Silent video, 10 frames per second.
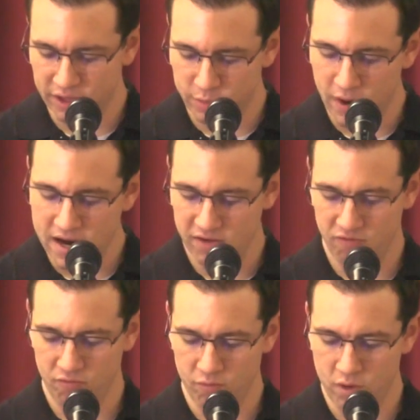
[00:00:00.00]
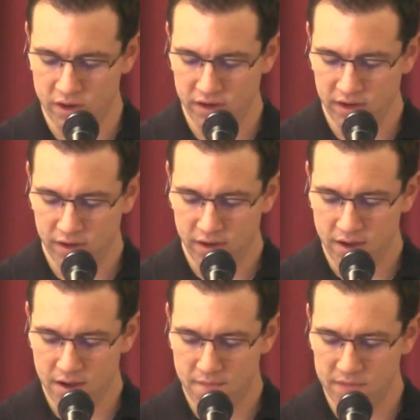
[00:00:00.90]
despite what
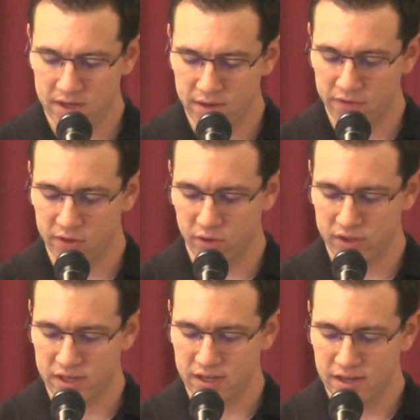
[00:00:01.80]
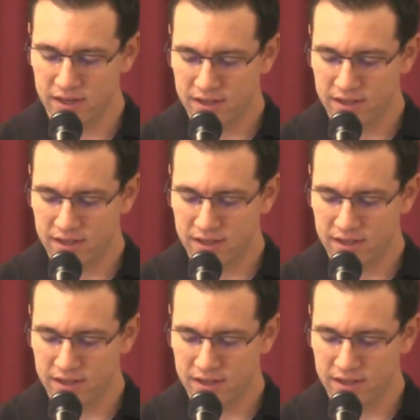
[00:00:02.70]
um, the difficulty.